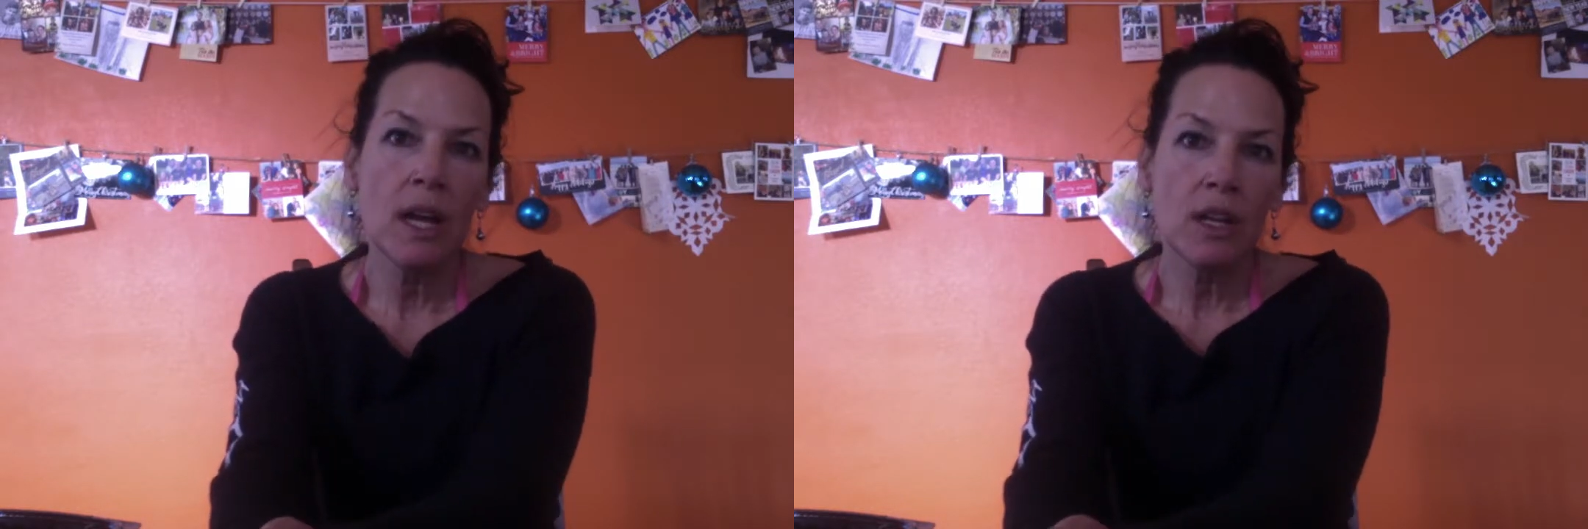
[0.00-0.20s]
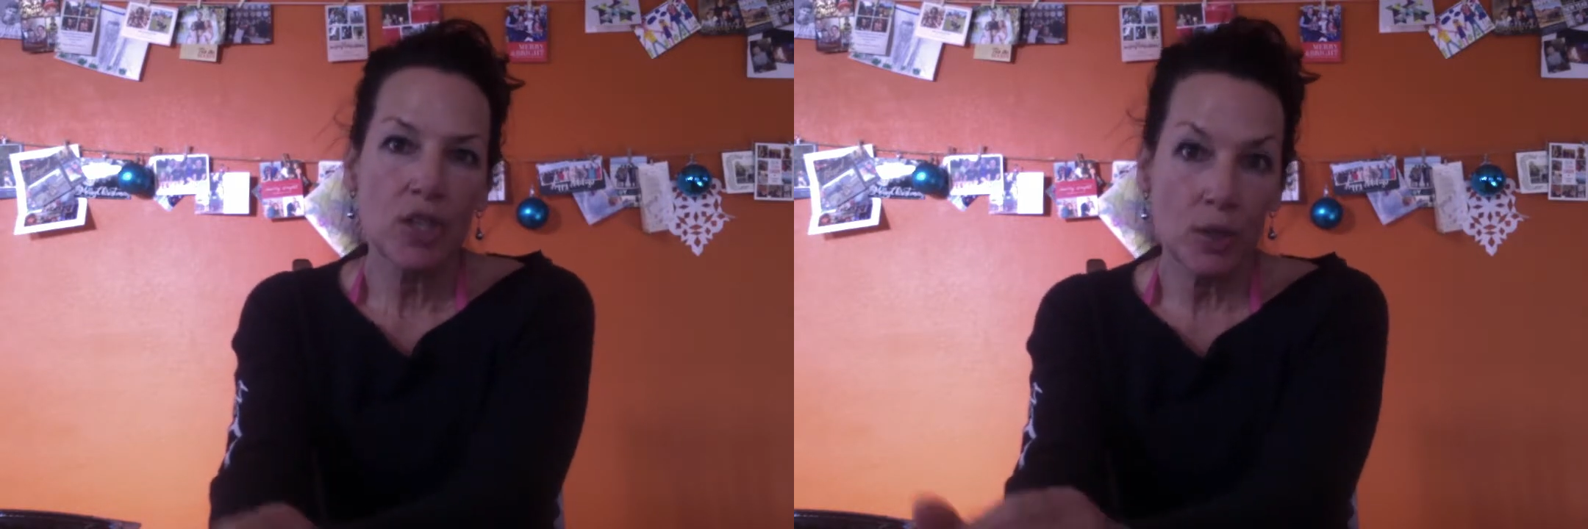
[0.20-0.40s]

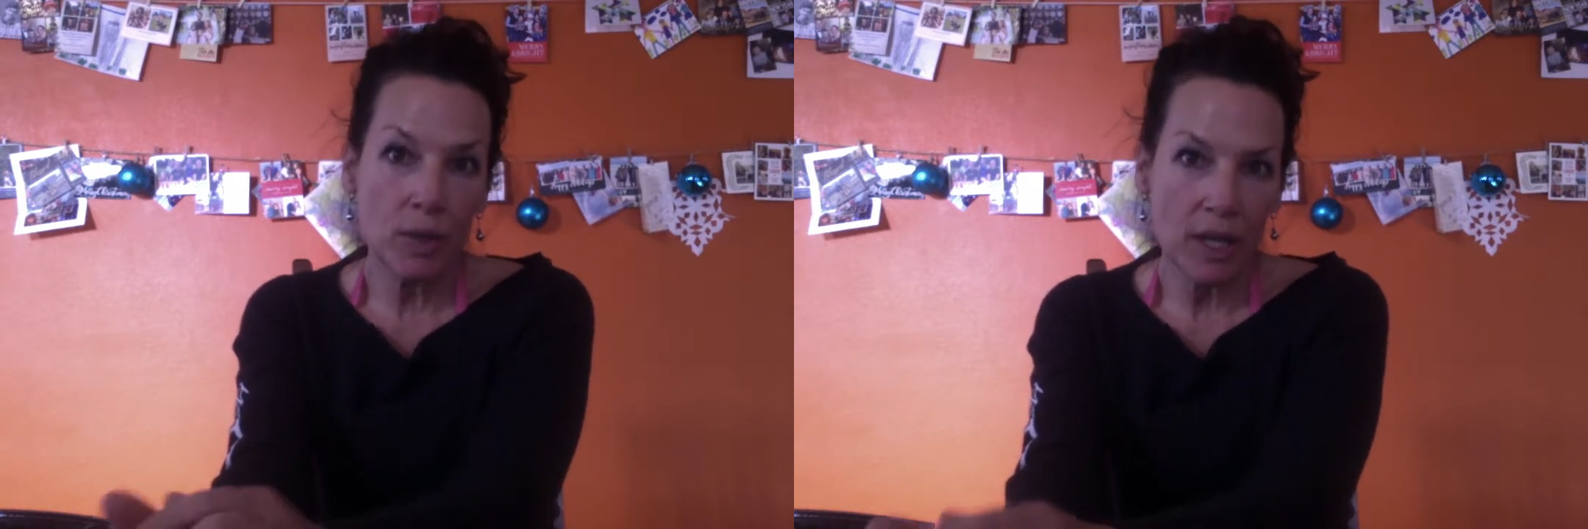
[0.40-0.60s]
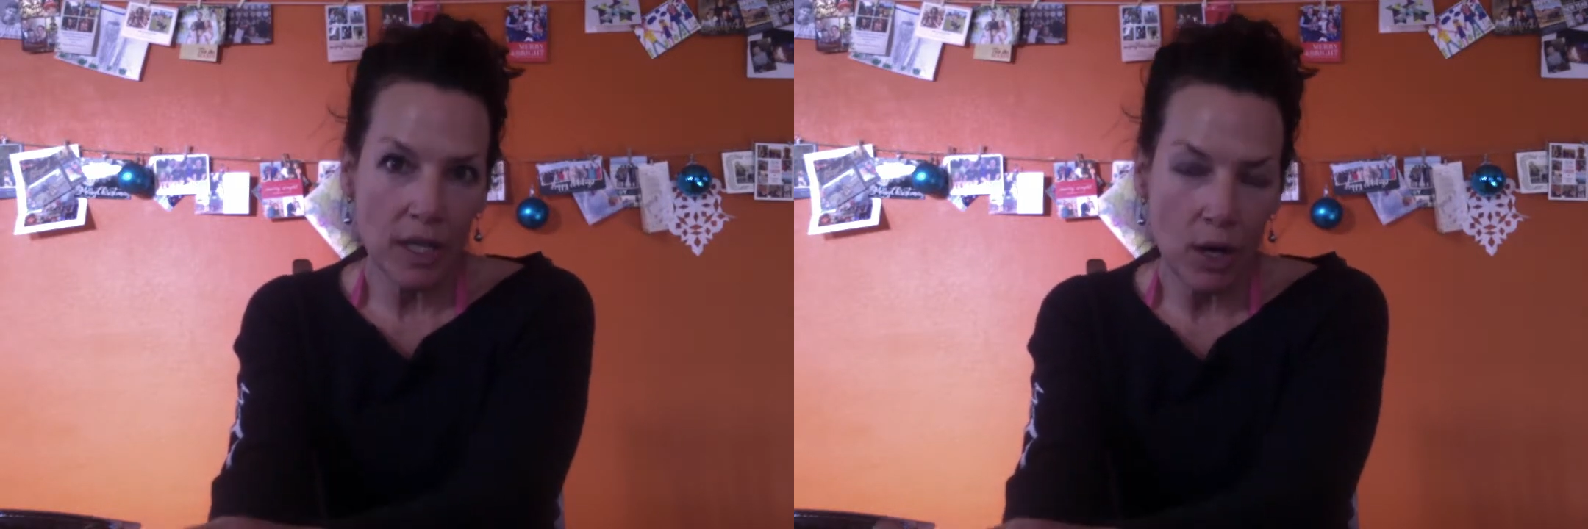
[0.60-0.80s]
to
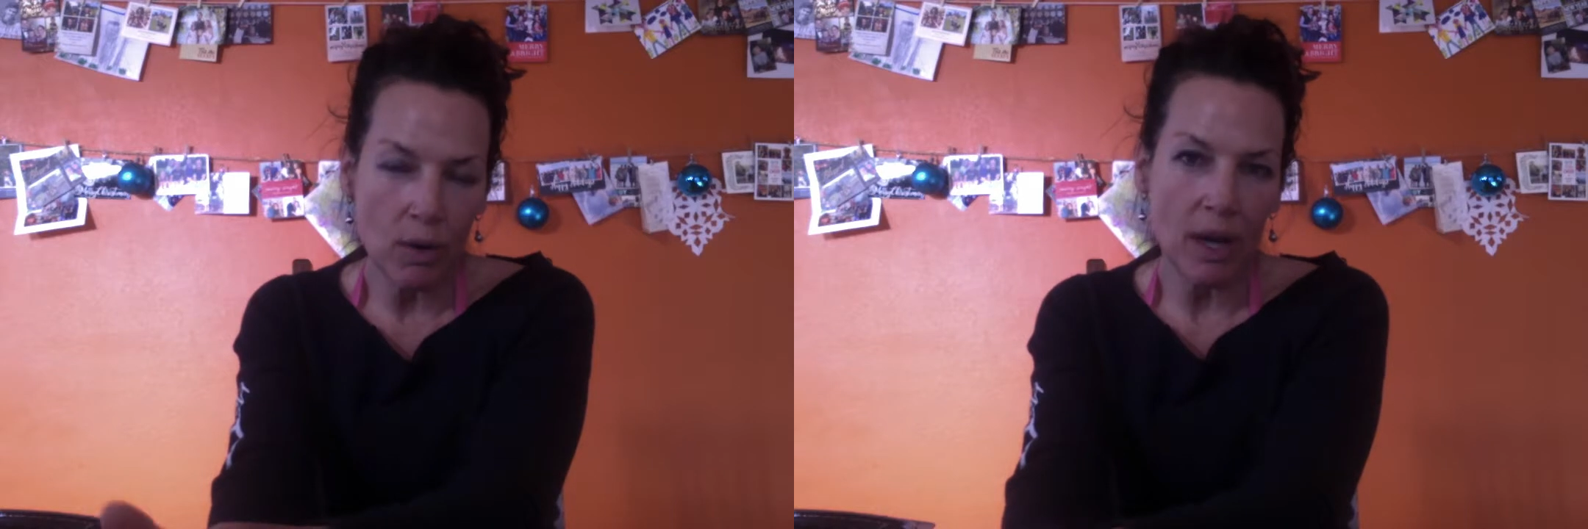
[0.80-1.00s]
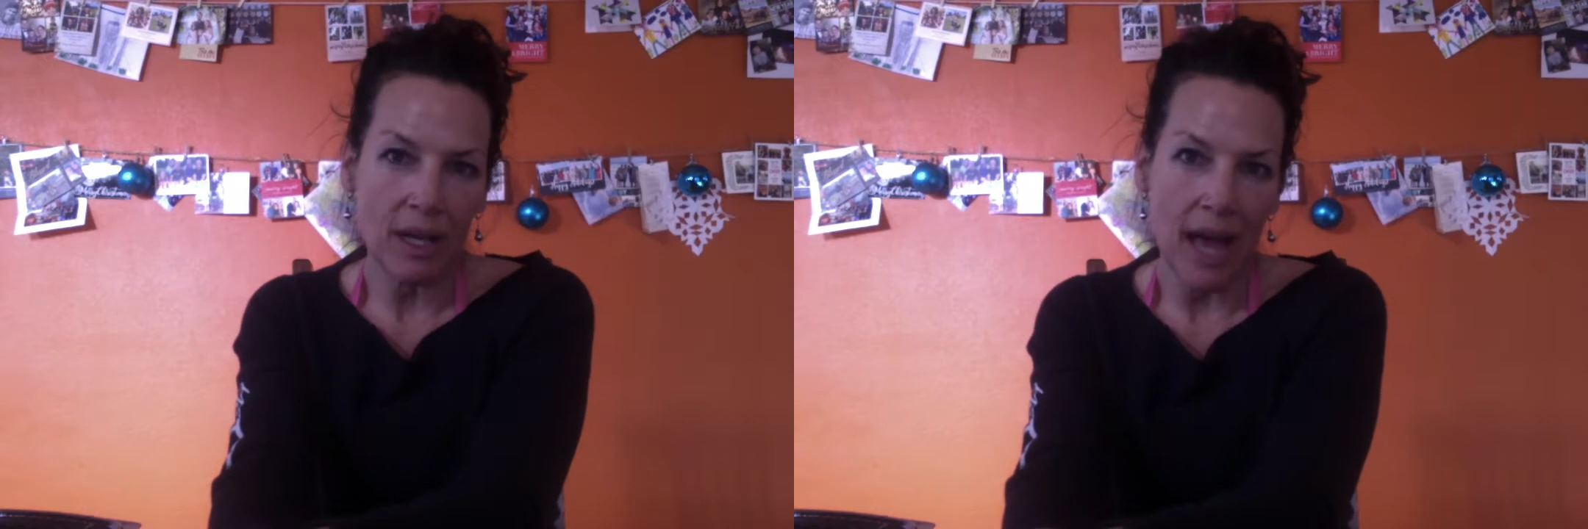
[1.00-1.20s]
a
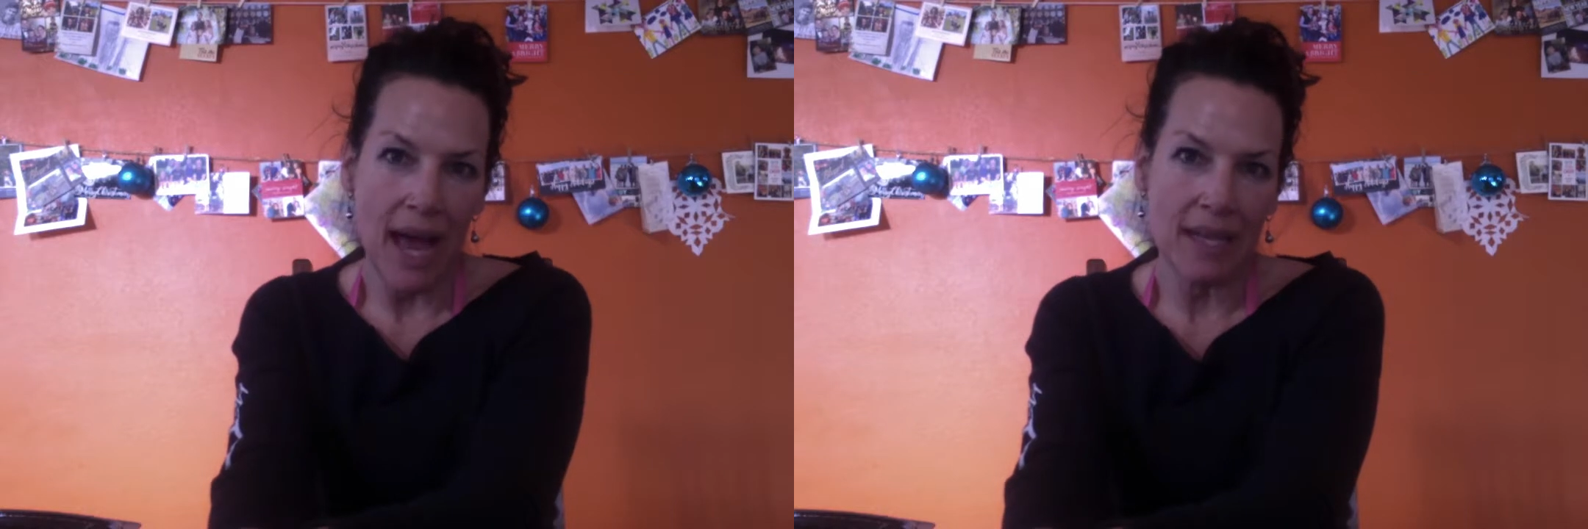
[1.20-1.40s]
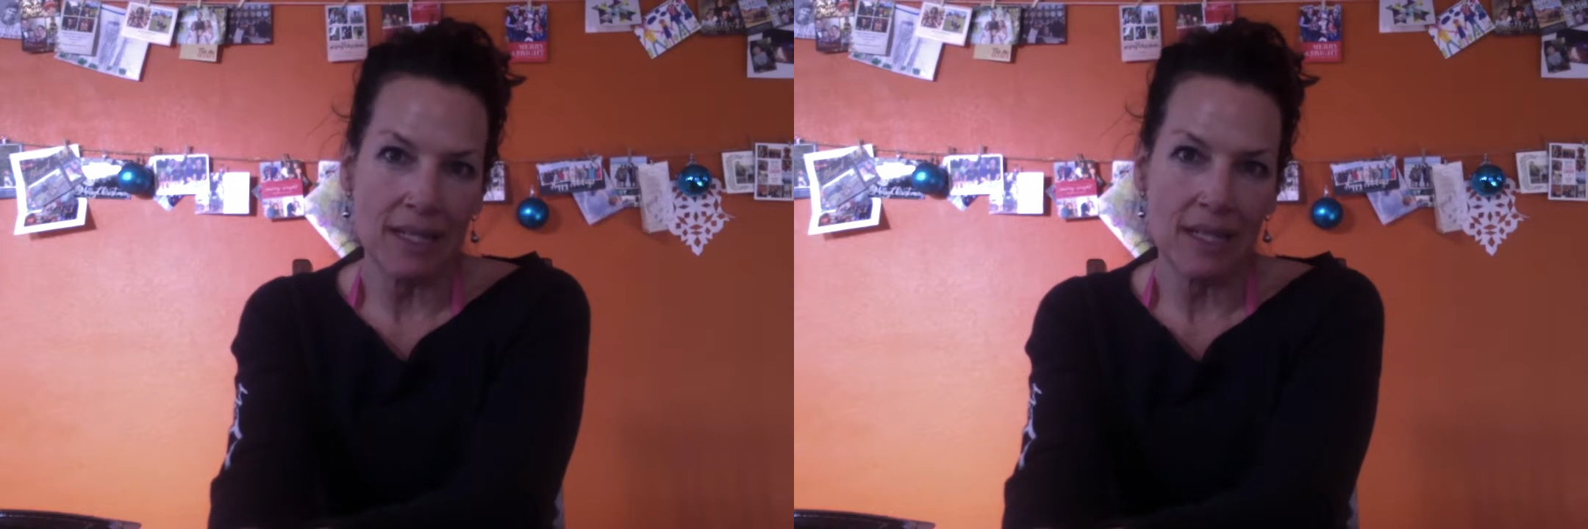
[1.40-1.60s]
yoga
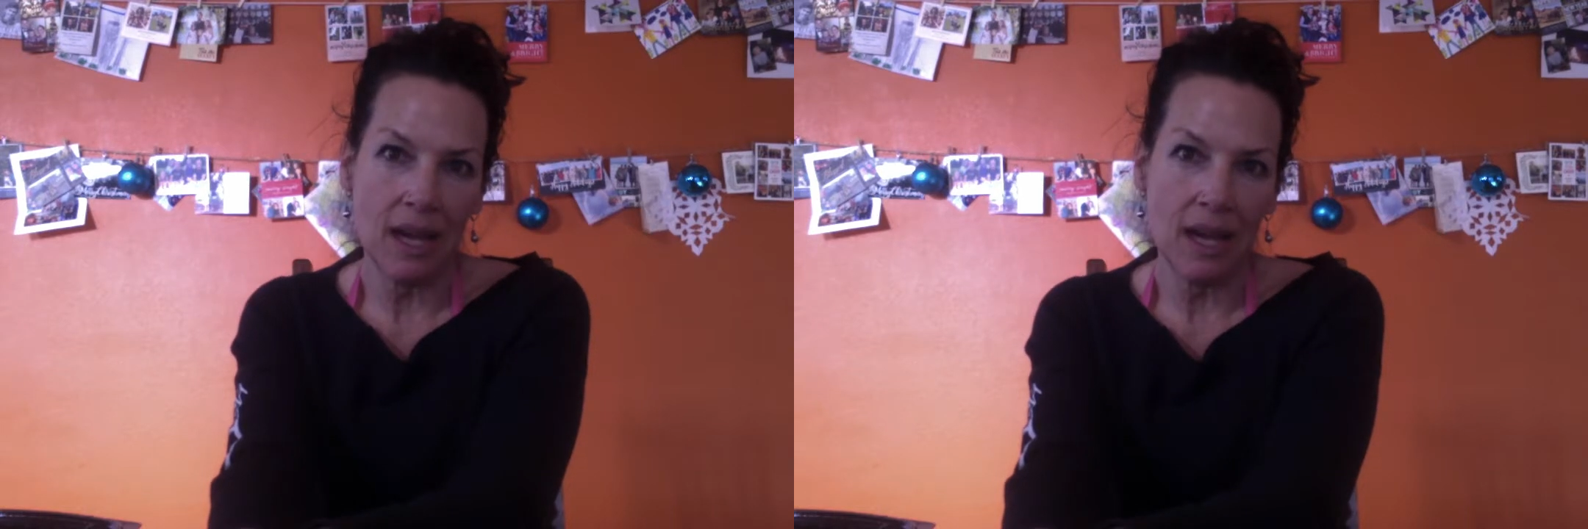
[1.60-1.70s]
class